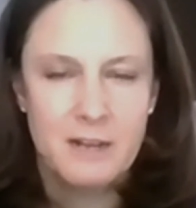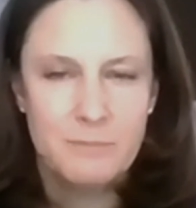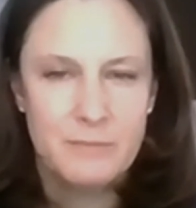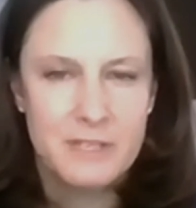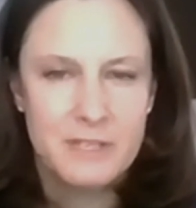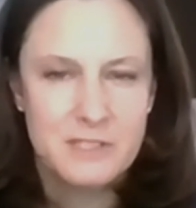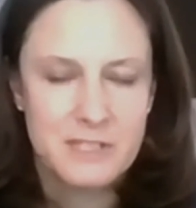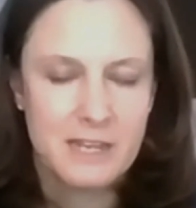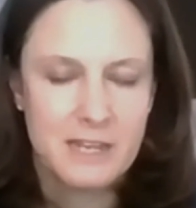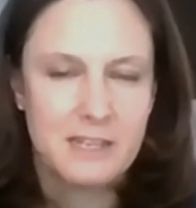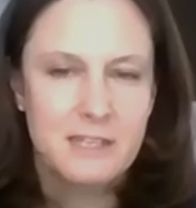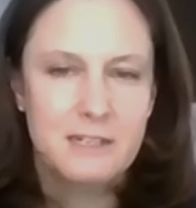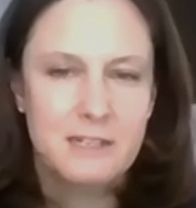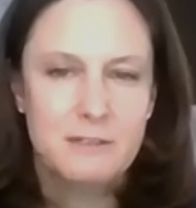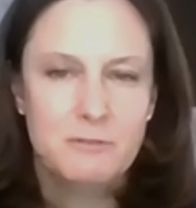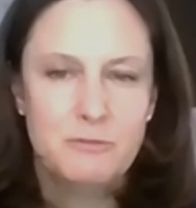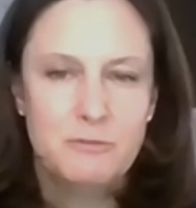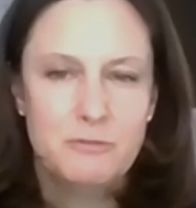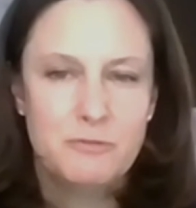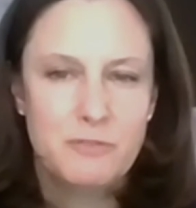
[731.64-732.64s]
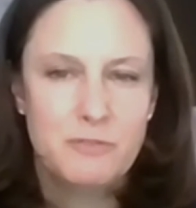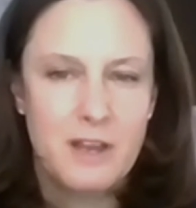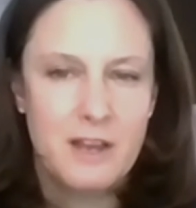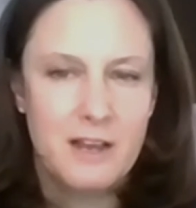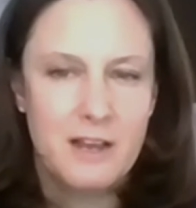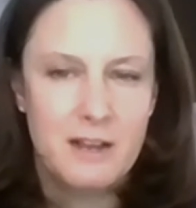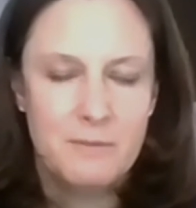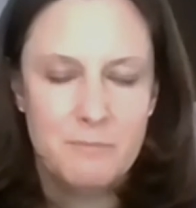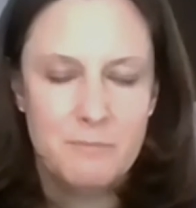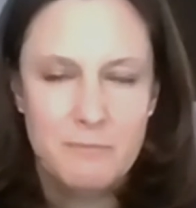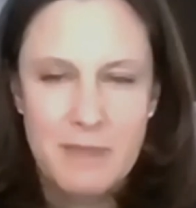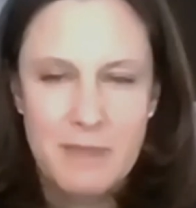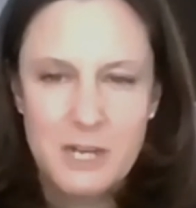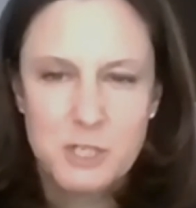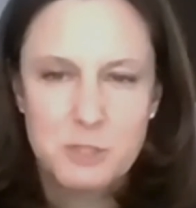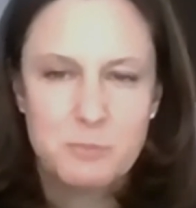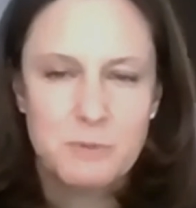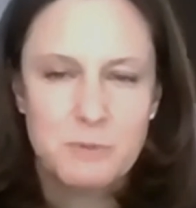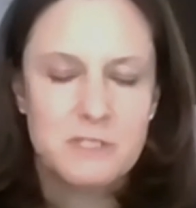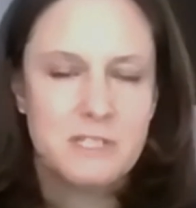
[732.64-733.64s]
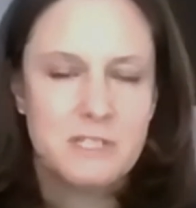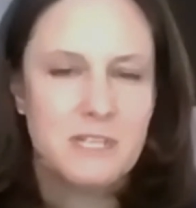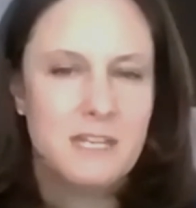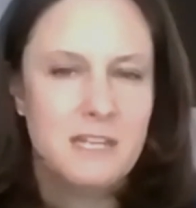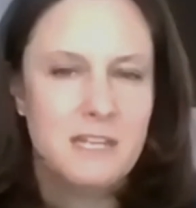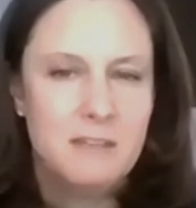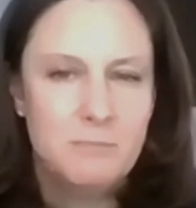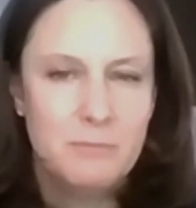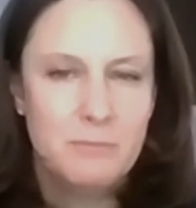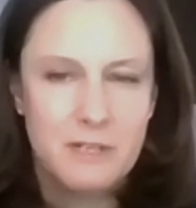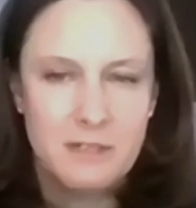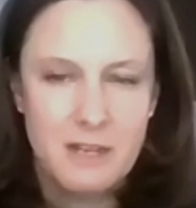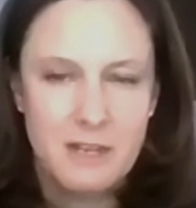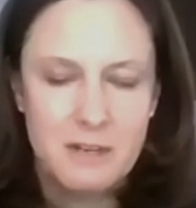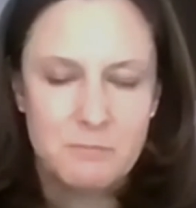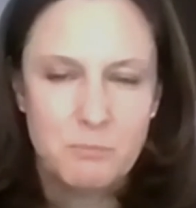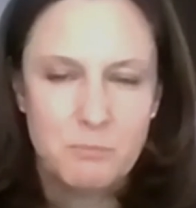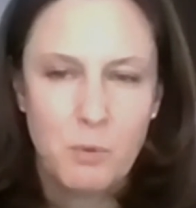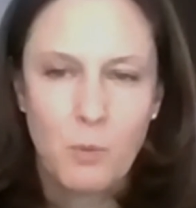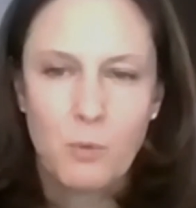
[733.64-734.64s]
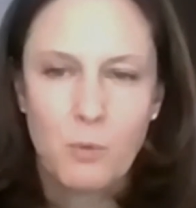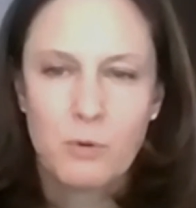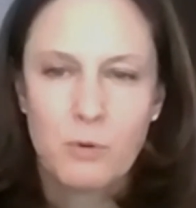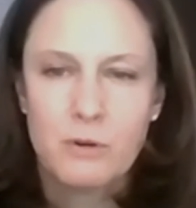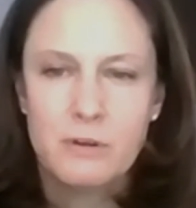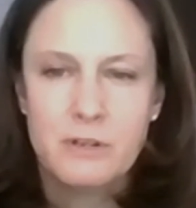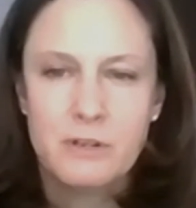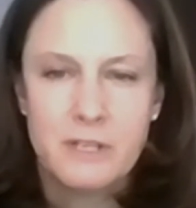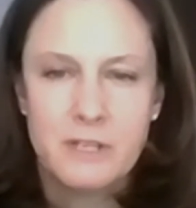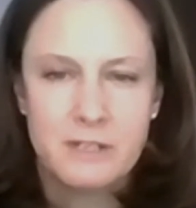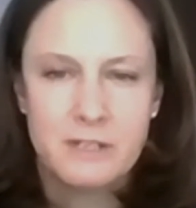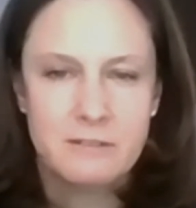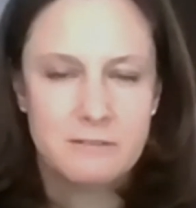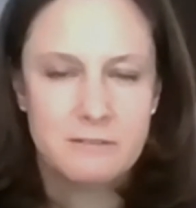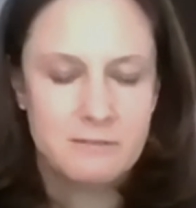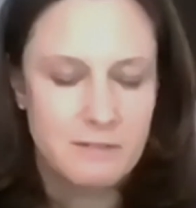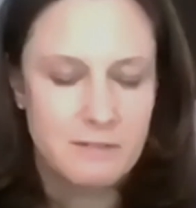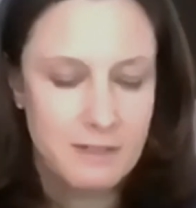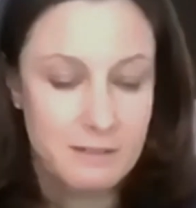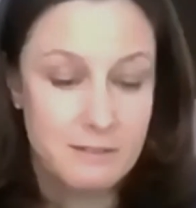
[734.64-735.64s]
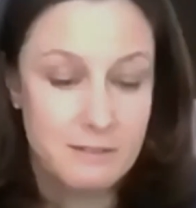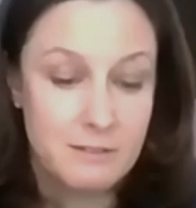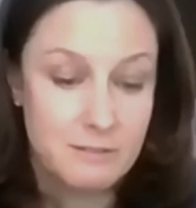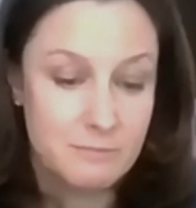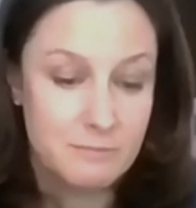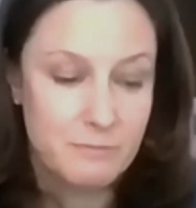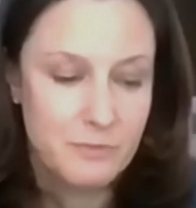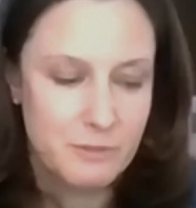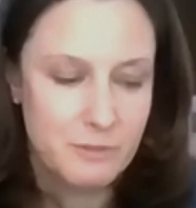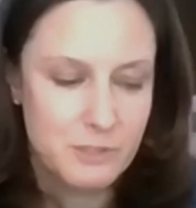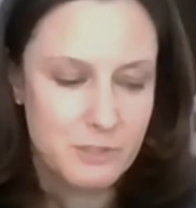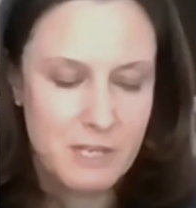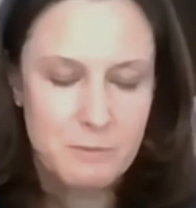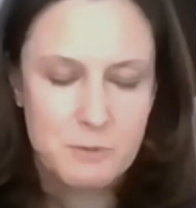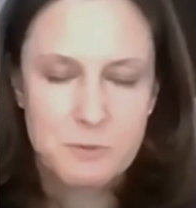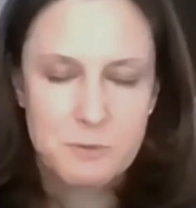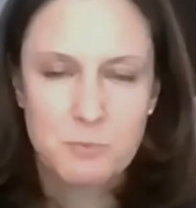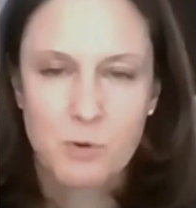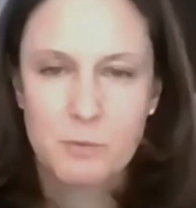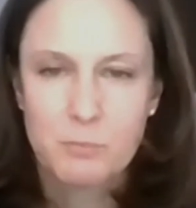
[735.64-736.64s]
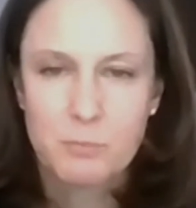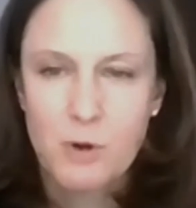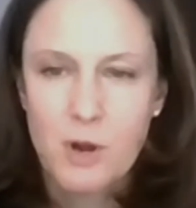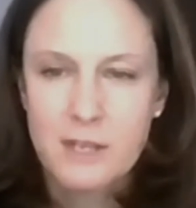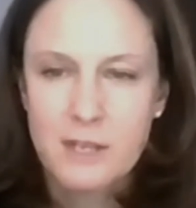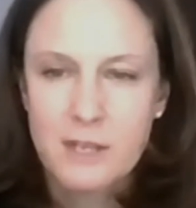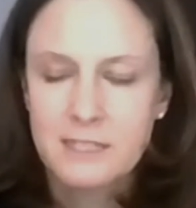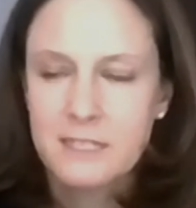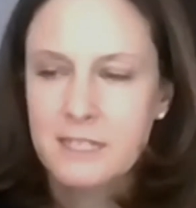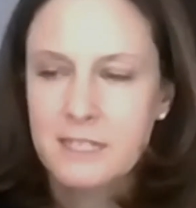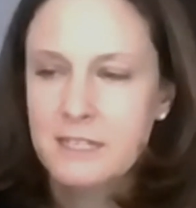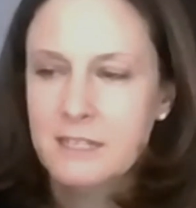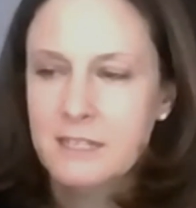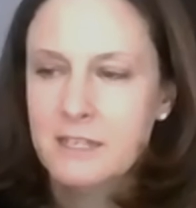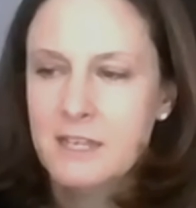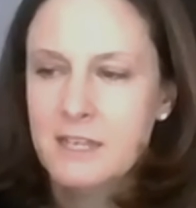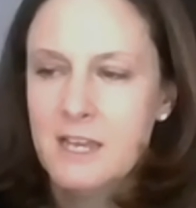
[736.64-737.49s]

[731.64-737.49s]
executive management team and board and their teams more broadly,